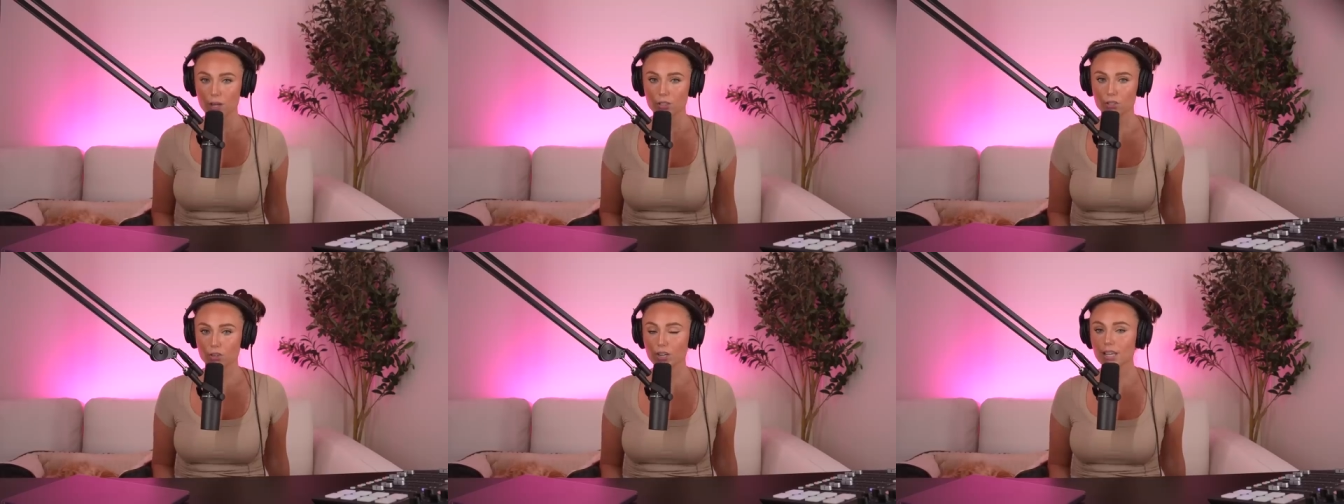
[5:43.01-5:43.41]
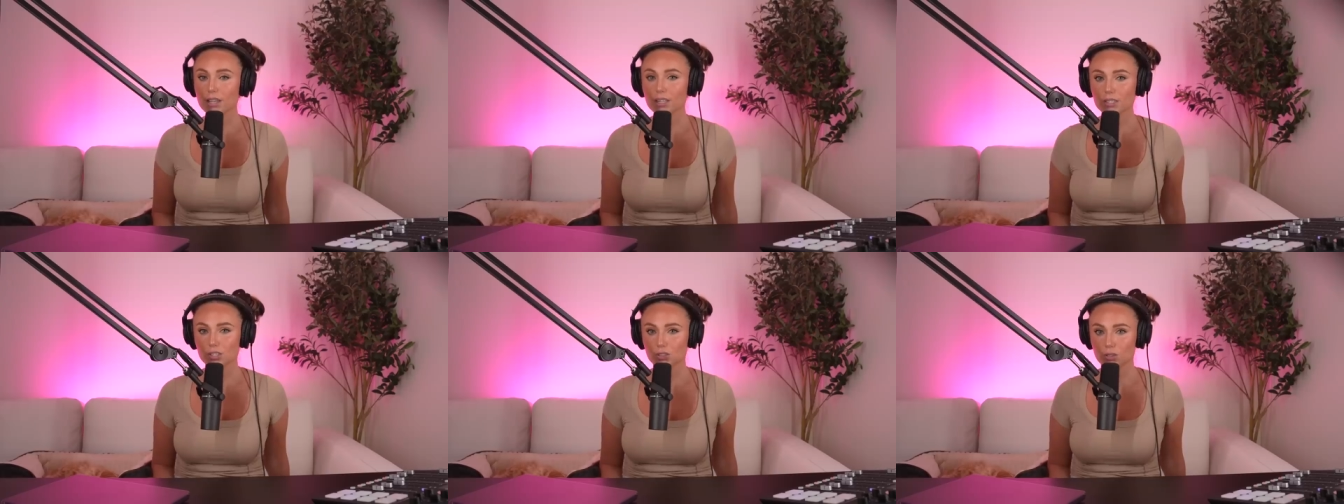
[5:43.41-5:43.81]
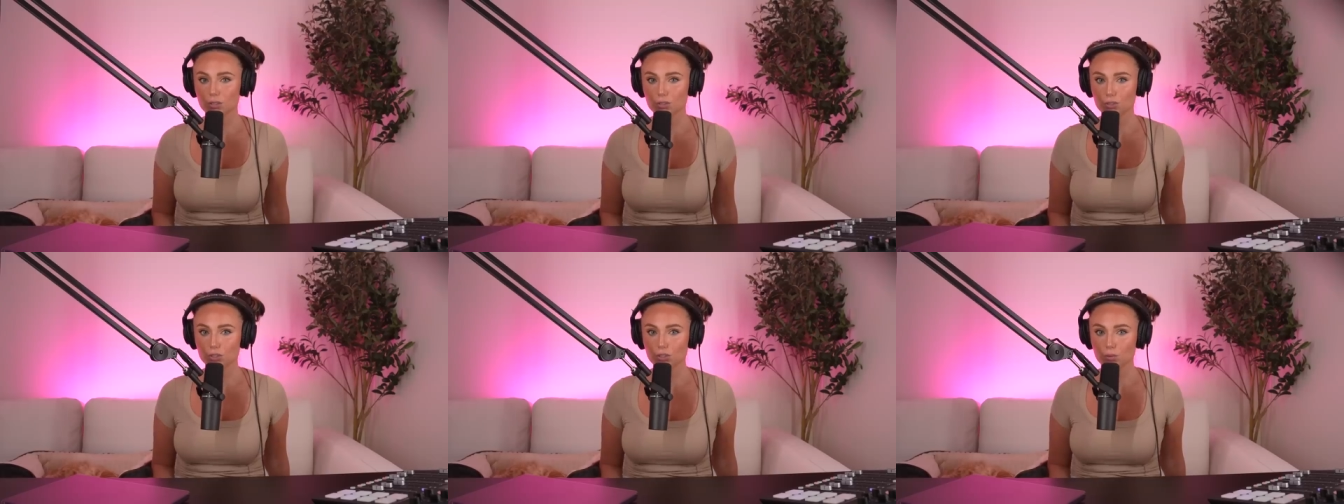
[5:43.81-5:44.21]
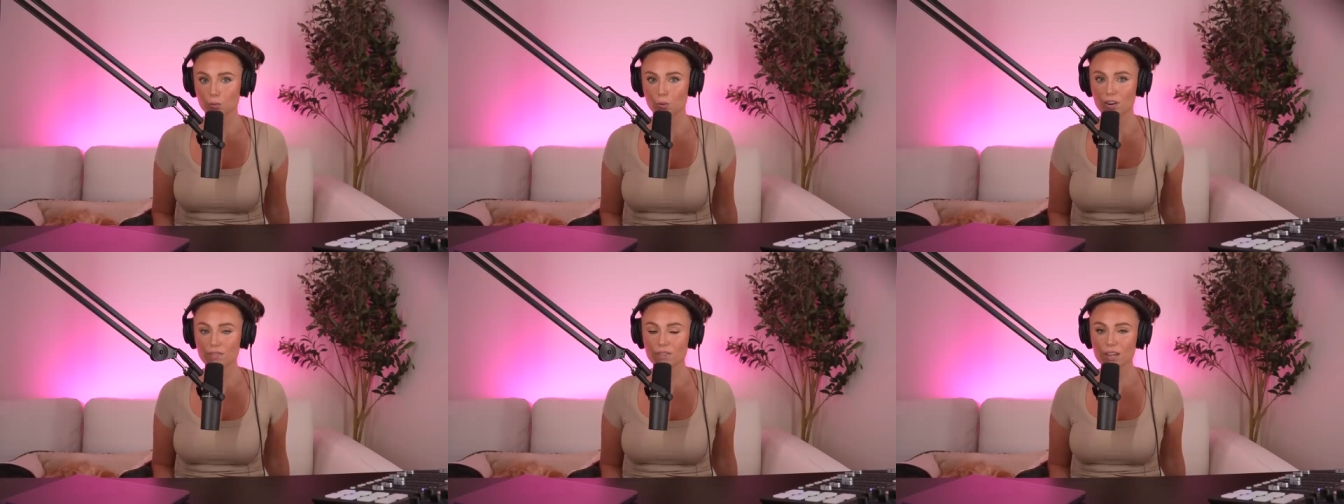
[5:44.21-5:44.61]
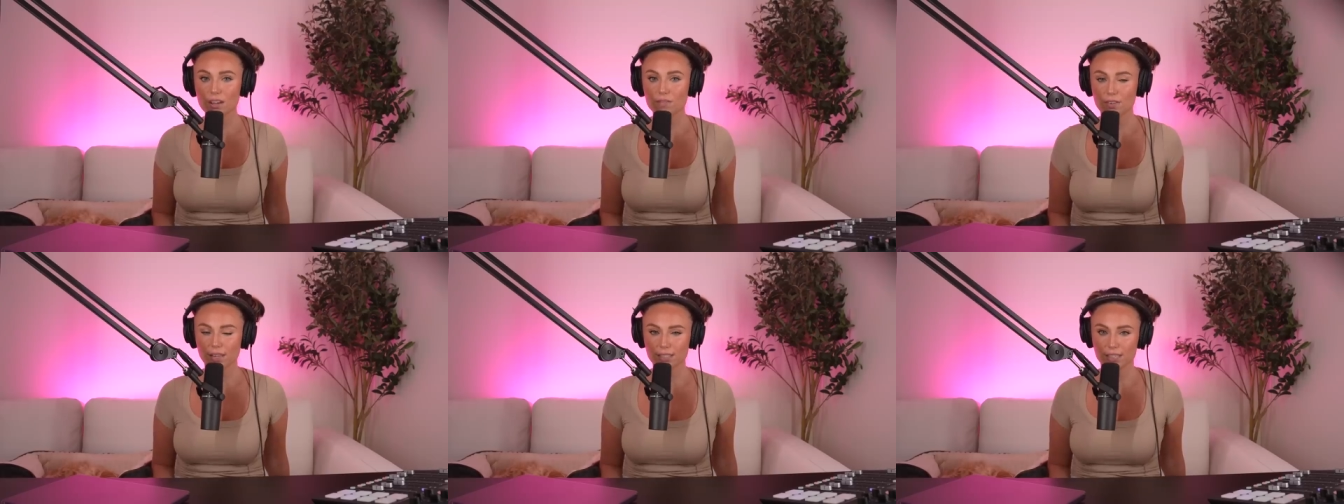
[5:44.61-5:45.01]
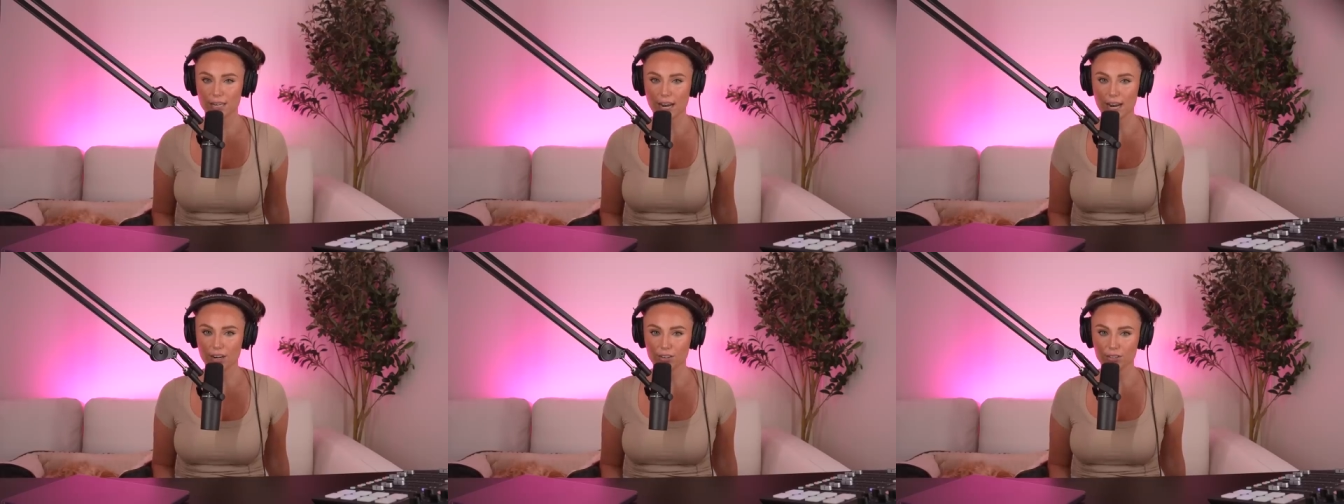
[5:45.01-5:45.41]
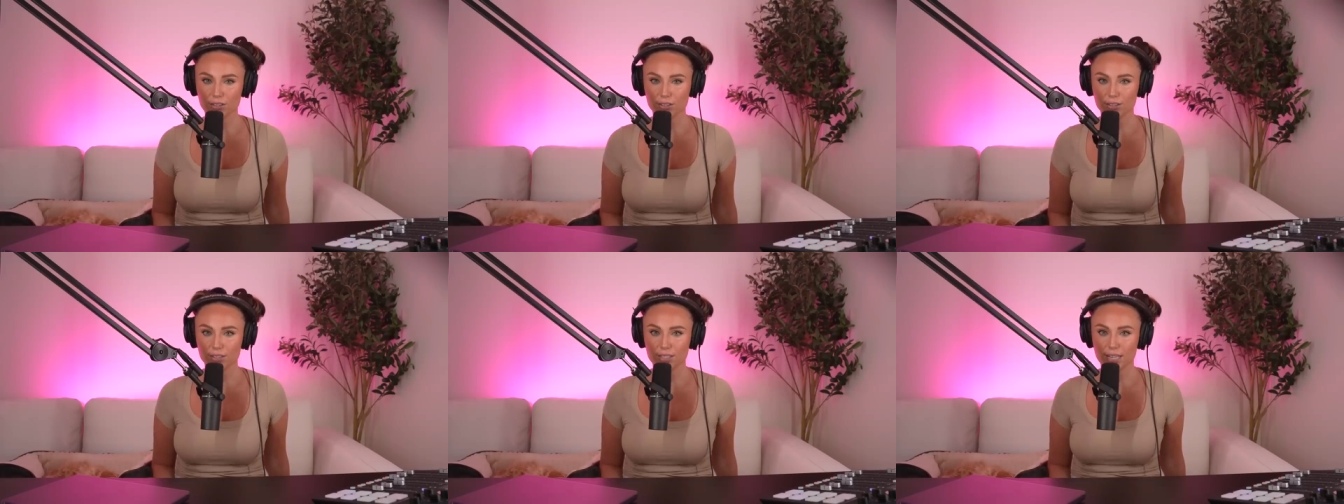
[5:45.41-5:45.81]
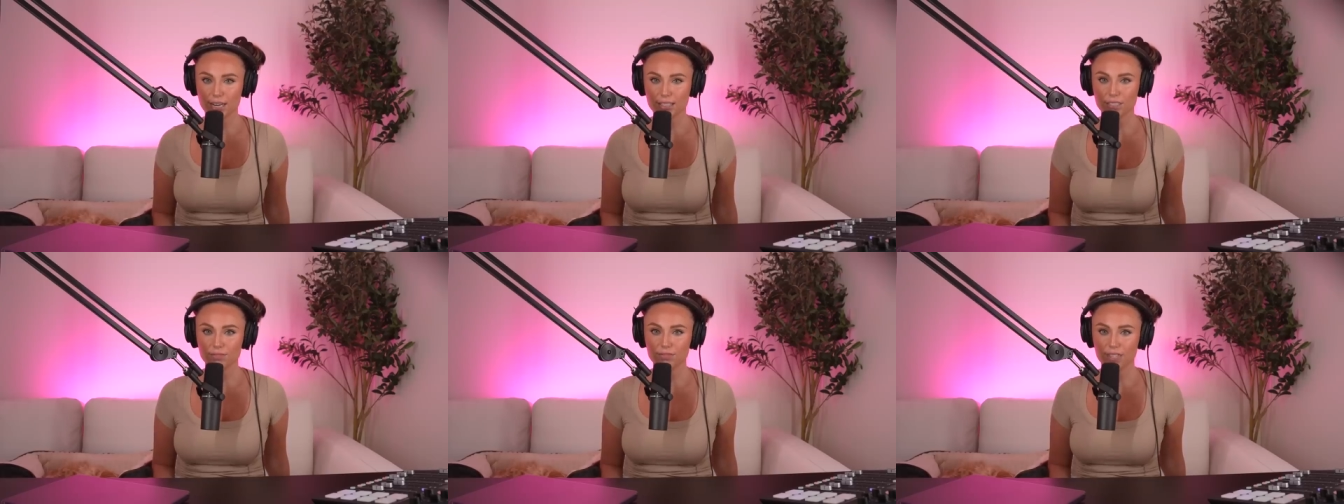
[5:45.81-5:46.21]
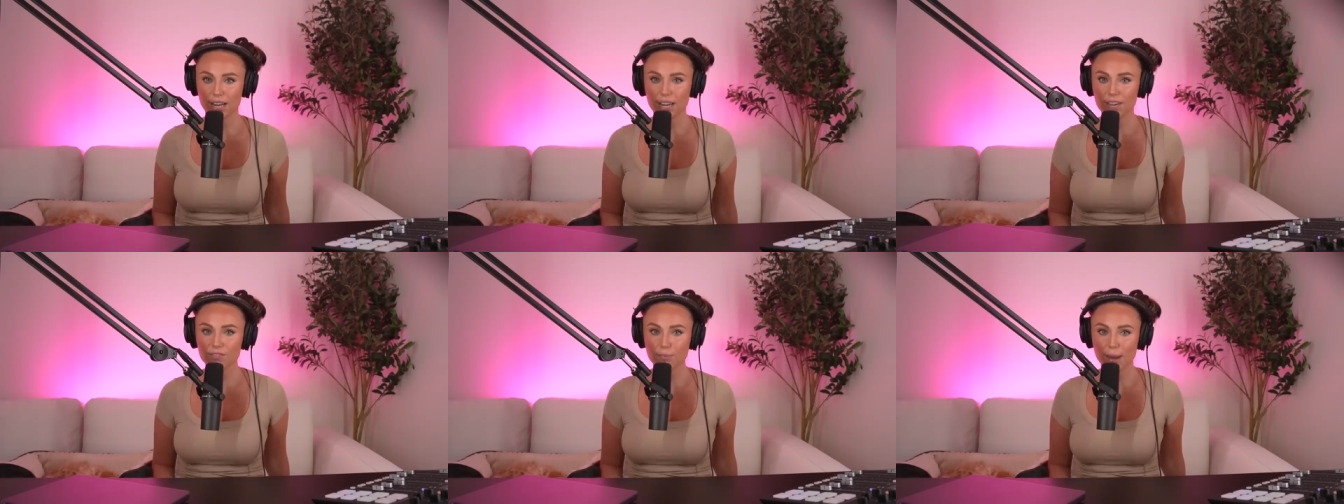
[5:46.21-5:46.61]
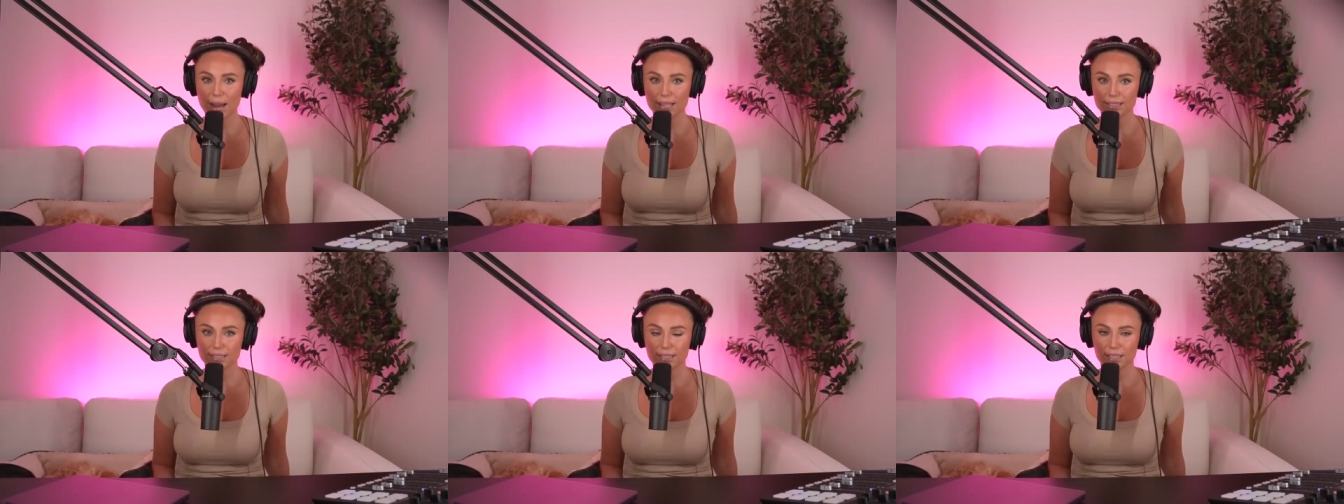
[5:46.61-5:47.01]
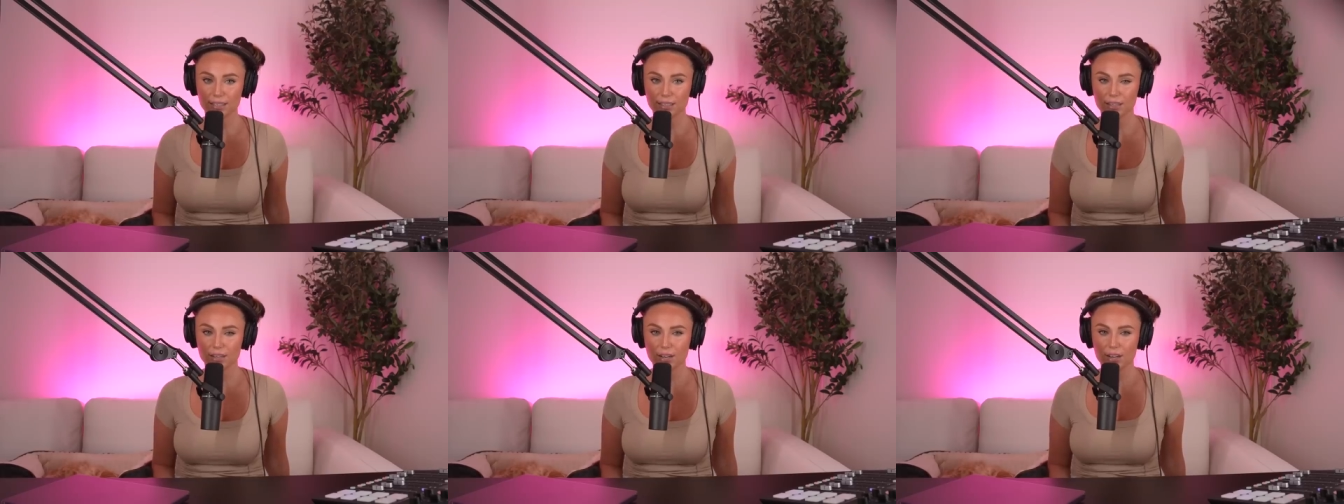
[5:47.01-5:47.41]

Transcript: During the search, one of the investigators, Detective Dave Madsen,